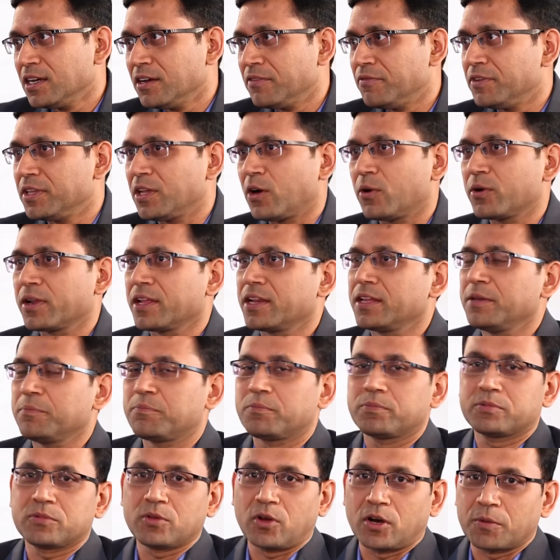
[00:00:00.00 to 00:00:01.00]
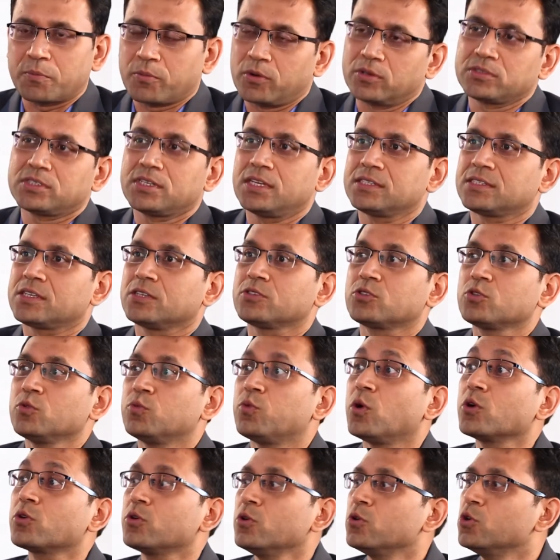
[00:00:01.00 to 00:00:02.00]
without any thought process as to
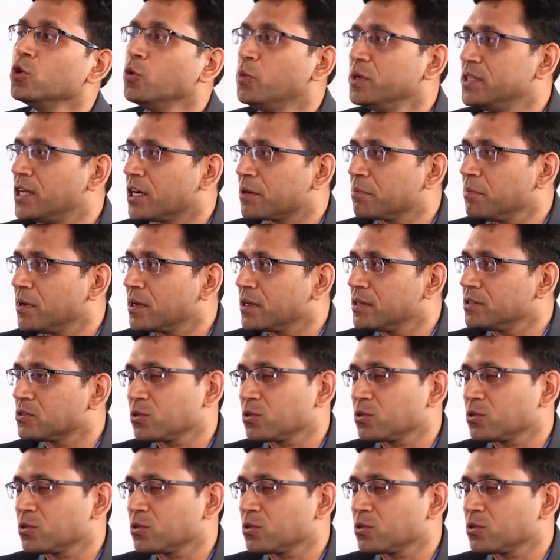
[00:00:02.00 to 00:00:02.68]
what to do with that money.